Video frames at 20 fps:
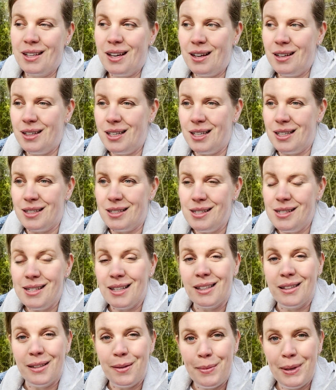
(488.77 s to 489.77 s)
is
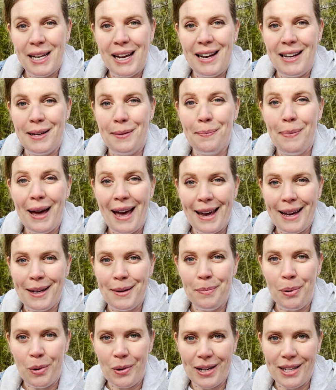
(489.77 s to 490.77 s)
eliminating
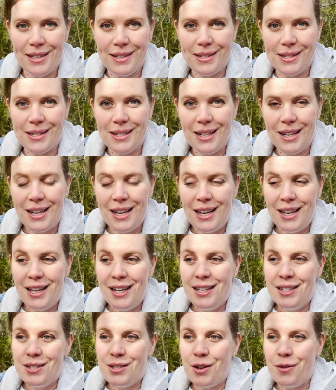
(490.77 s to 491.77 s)
pain points.
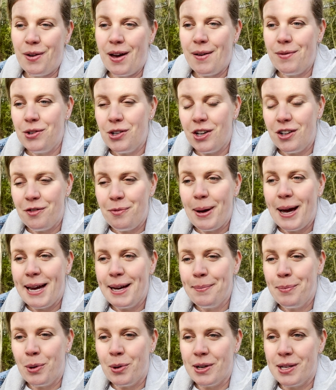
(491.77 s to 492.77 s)
So if you haven't heard of
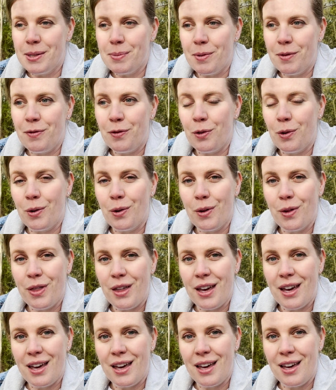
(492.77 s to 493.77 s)
pain points before,
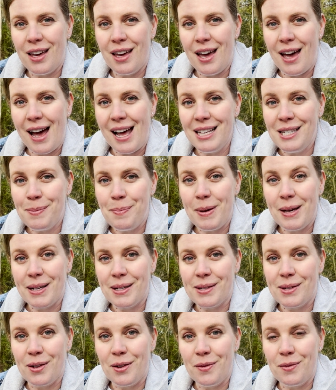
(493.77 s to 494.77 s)
they're
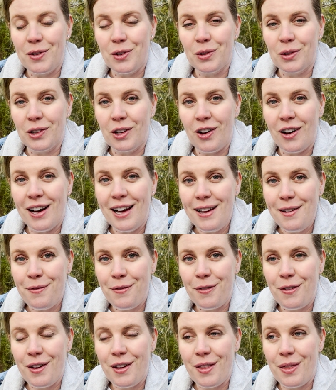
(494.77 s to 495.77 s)
aspects of your
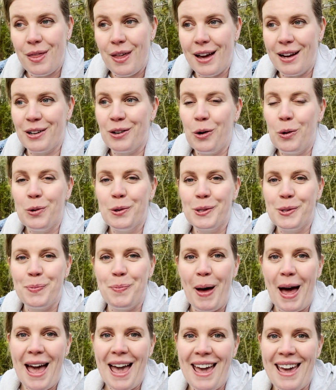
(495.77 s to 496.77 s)
life that cause
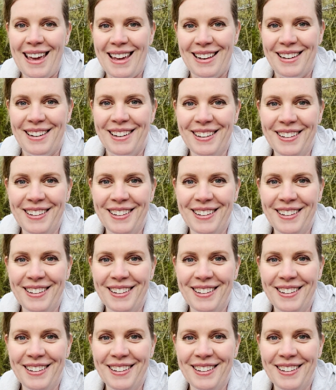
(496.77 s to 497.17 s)
pain.